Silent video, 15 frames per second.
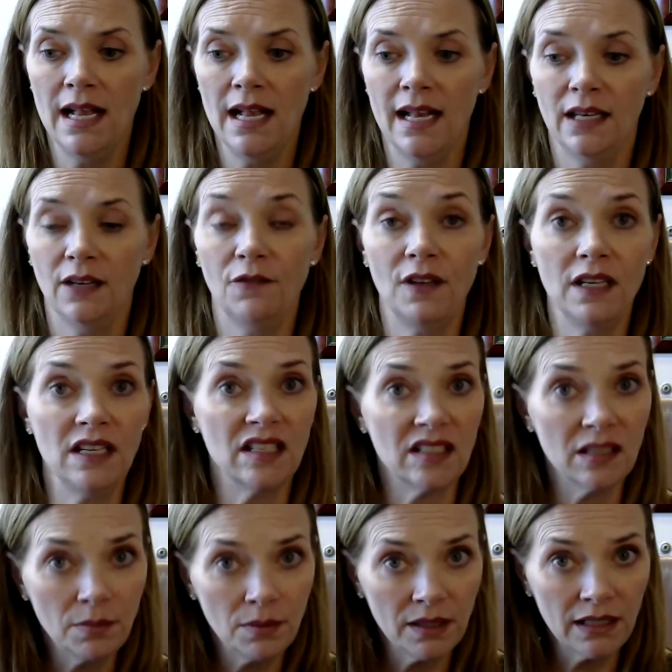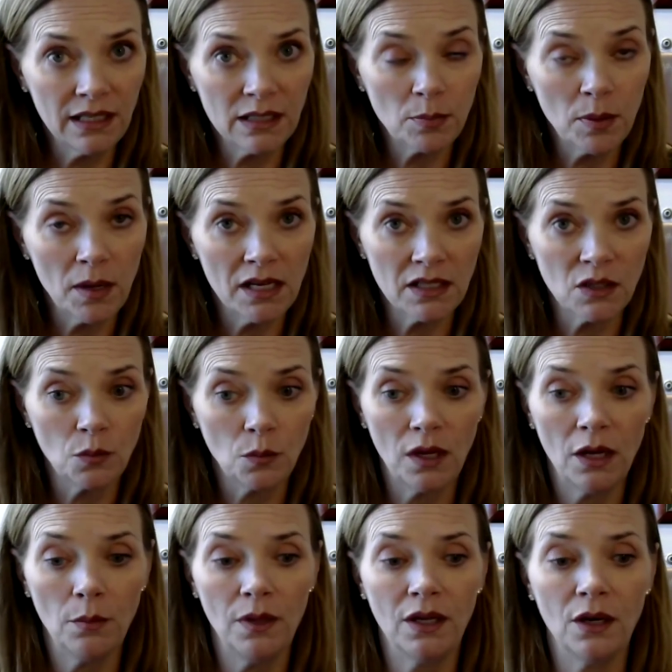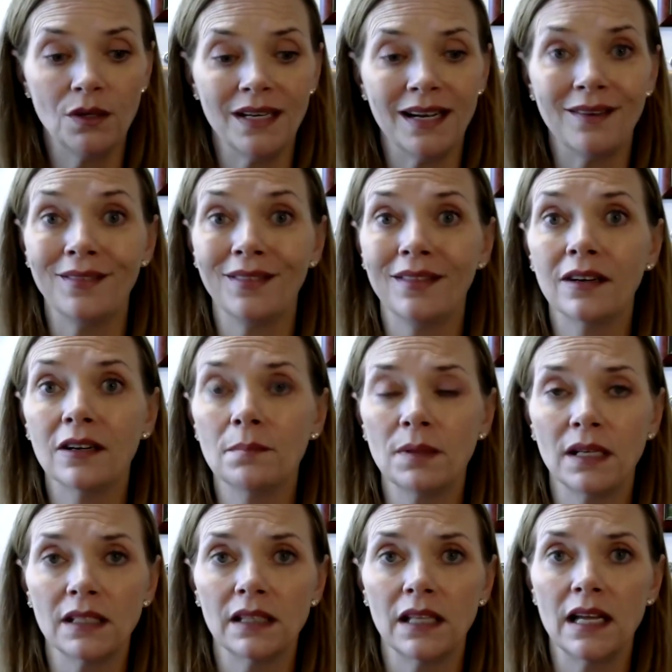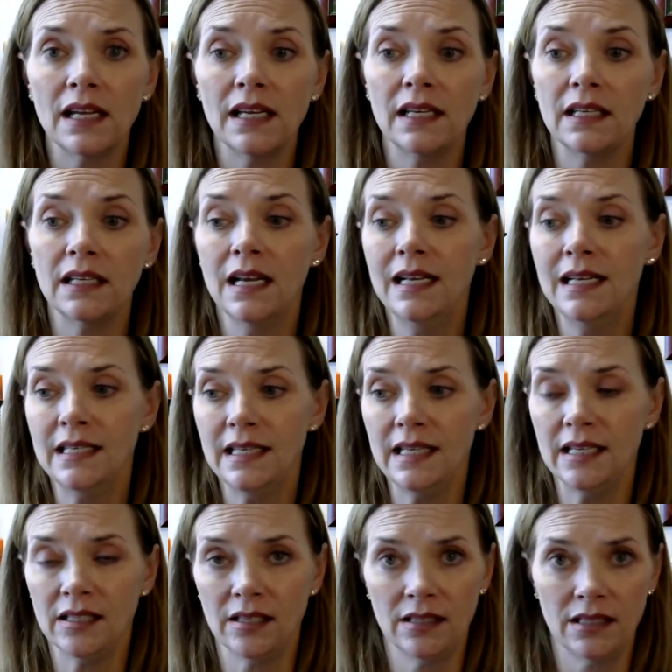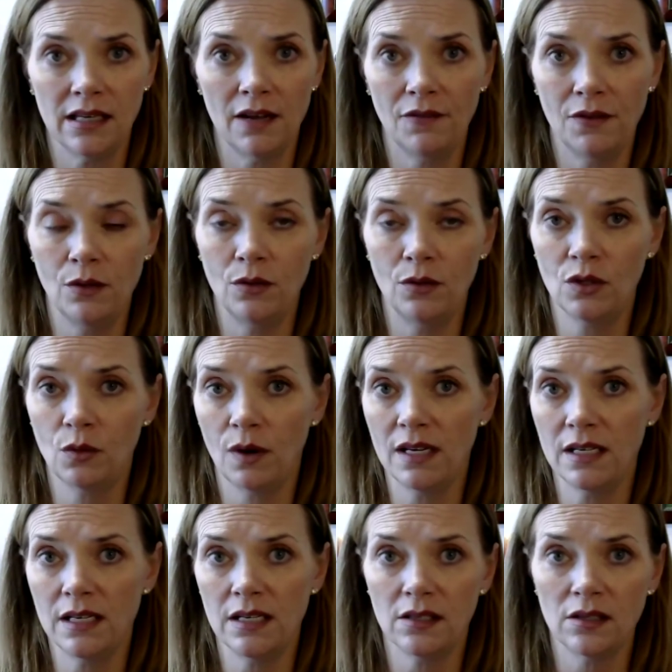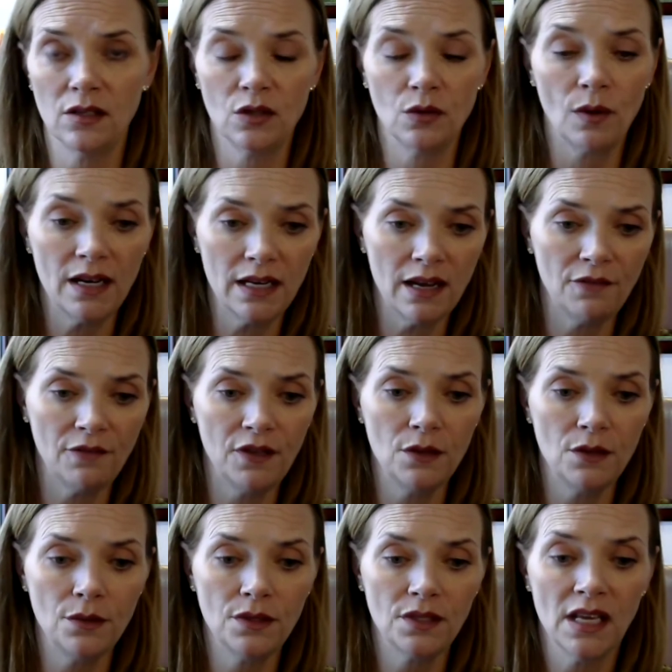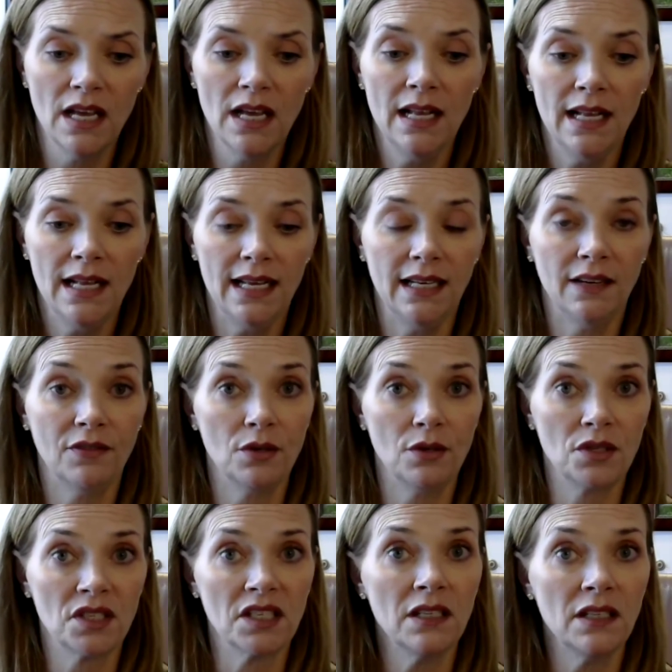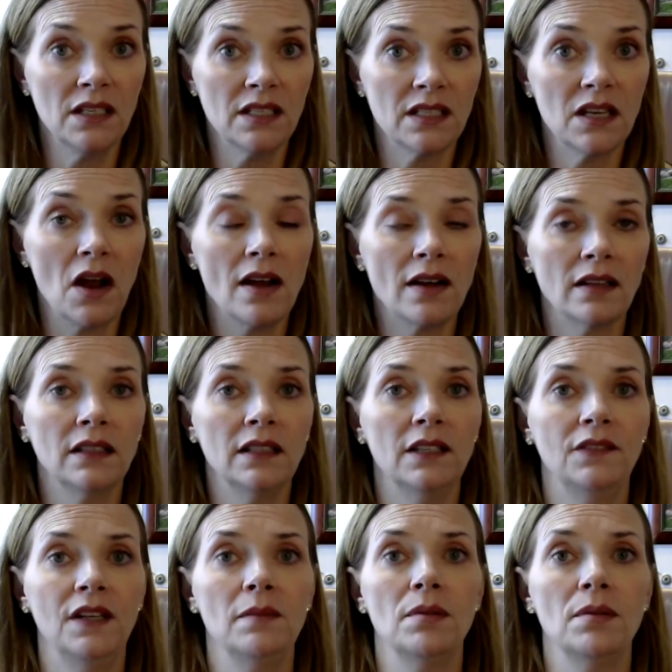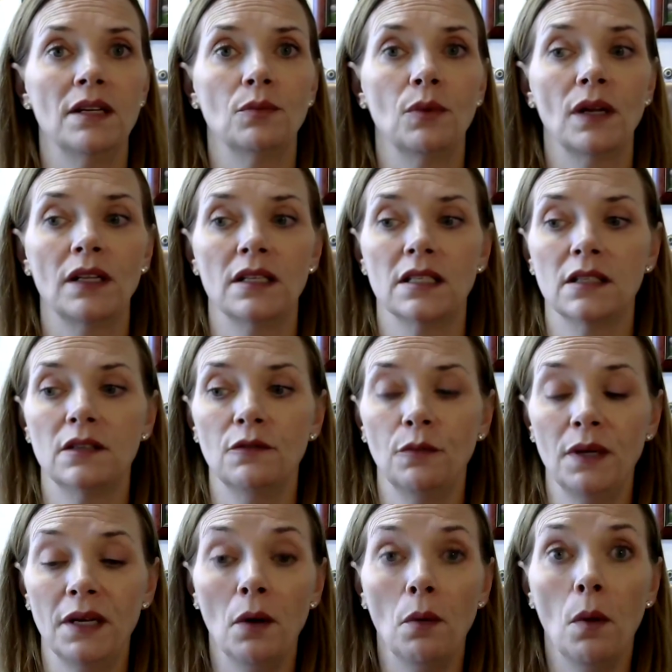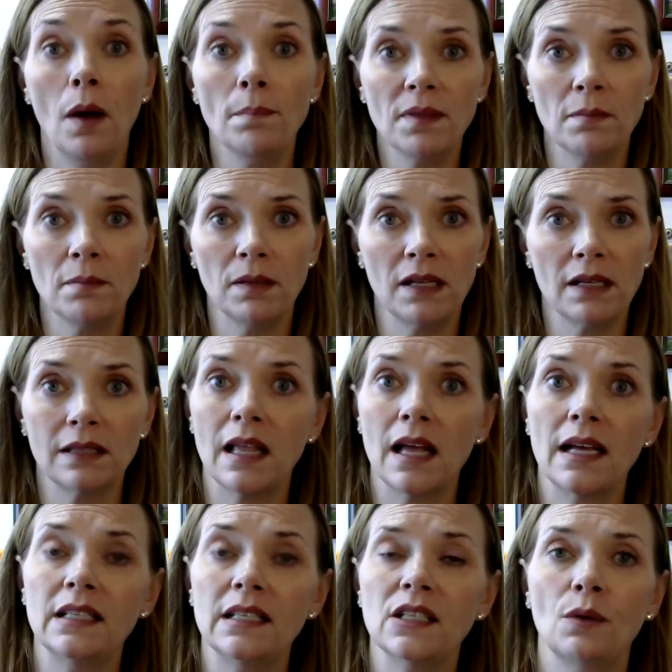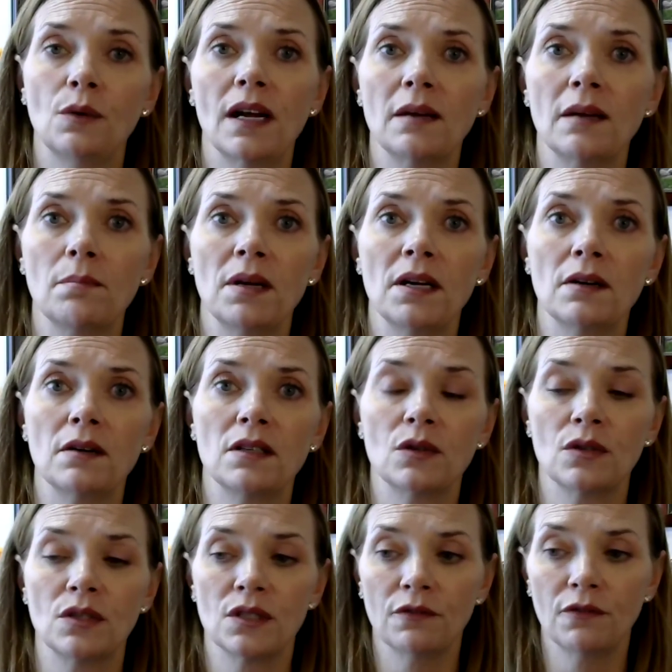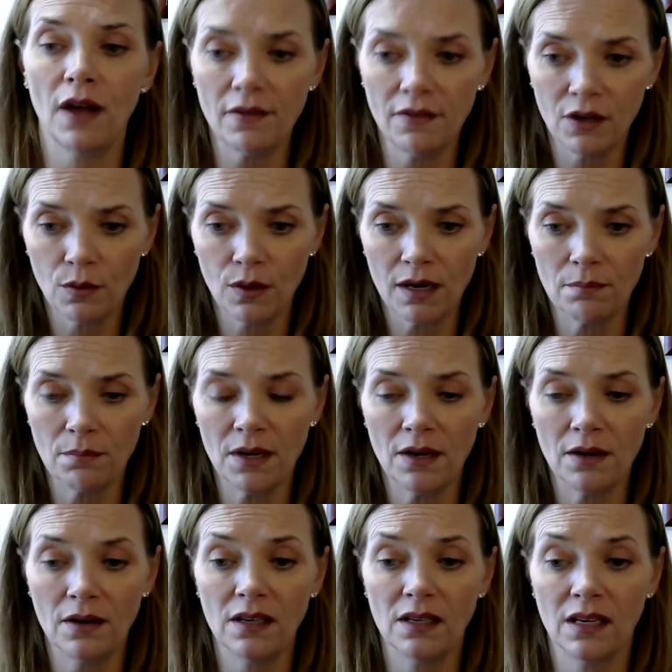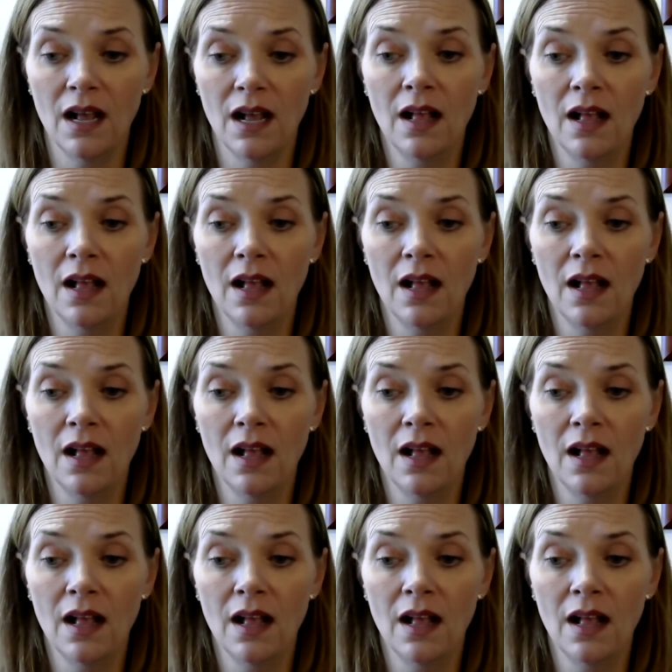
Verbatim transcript: And if any sibling has passed away, we go down their bloodline, nieces, nephews, great nieces, great nephews. And if there still is not a living blood relative, we go up the bloodline to grandparents or surviving grandparent,